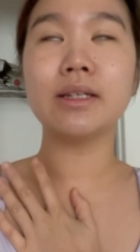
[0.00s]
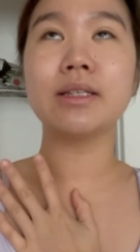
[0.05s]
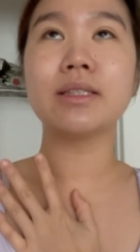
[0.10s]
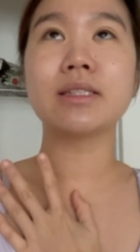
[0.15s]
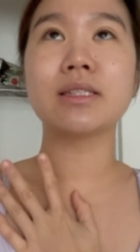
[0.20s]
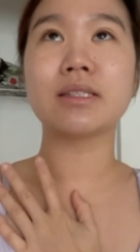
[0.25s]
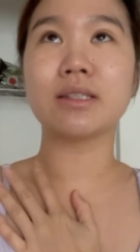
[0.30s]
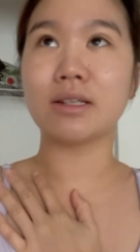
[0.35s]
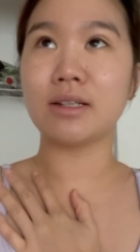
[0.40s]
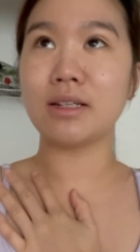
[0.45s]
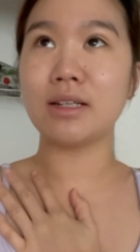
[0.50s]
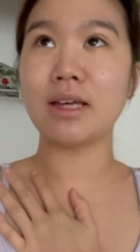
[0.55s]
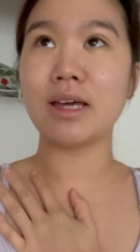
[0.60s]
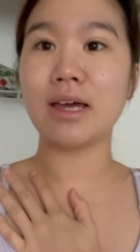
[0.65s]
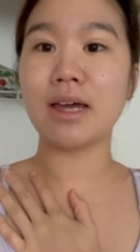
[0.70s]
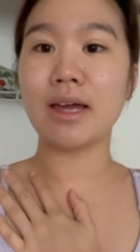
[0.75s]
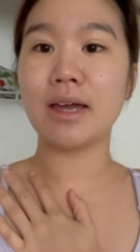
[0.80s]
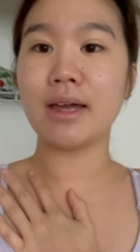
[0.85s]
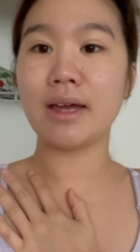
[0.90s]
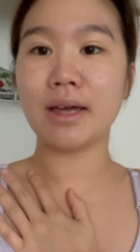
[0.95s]
It's
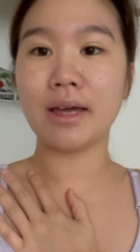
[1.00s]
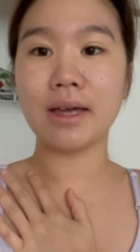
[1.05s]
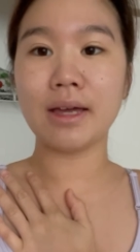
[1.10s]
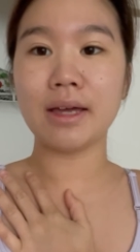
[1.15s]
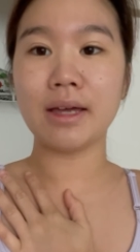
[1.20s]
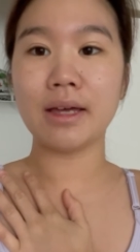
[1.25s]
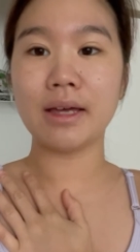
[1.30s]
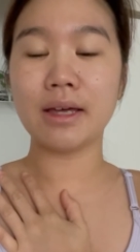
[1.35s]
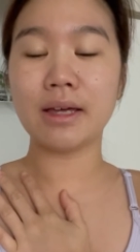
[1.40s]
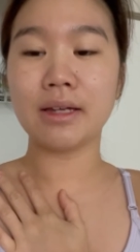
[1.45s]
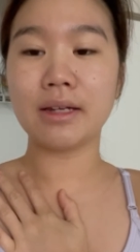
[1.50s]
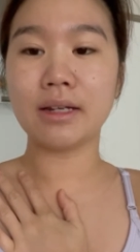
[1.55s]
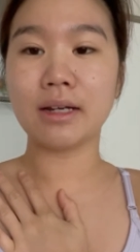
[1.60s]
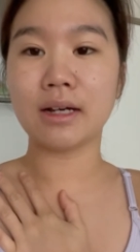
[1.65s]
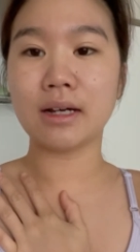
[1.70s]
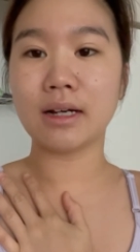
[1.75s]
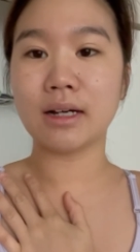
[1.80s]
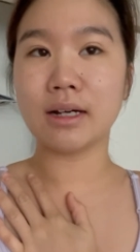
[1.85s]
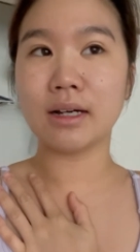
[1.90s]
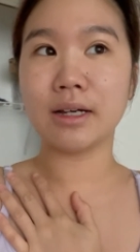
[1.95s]
Sunday and
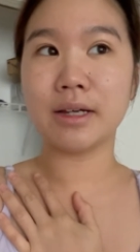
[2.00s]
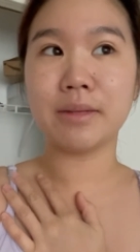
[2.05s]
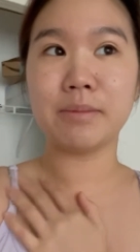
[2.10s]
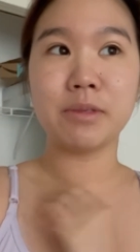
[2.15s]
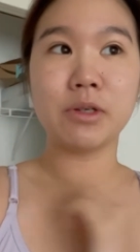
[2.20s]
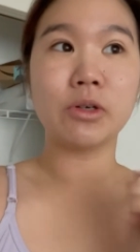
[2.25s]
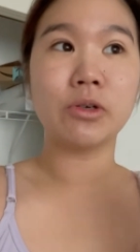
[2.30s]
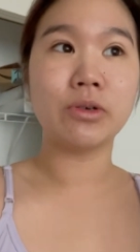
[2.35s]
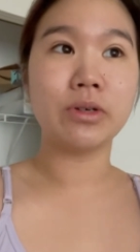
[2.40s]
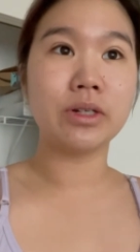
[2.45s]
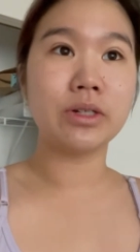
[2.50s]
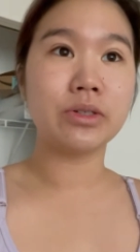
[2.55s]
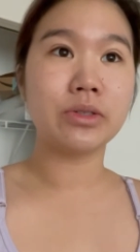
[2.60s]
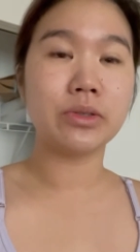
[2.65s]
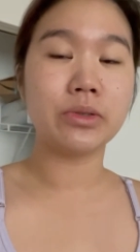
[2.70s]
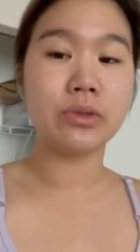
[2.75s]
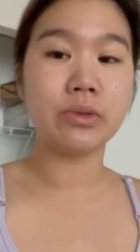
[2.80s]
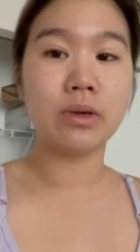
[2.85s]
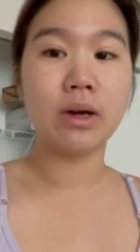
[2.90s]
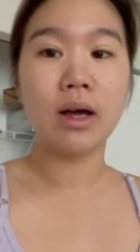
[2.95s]
I'm going
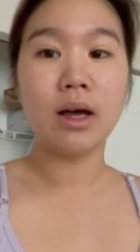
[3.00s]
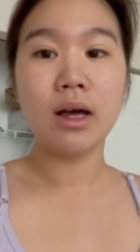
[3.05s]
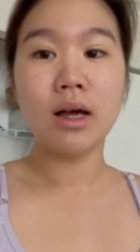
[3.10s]
to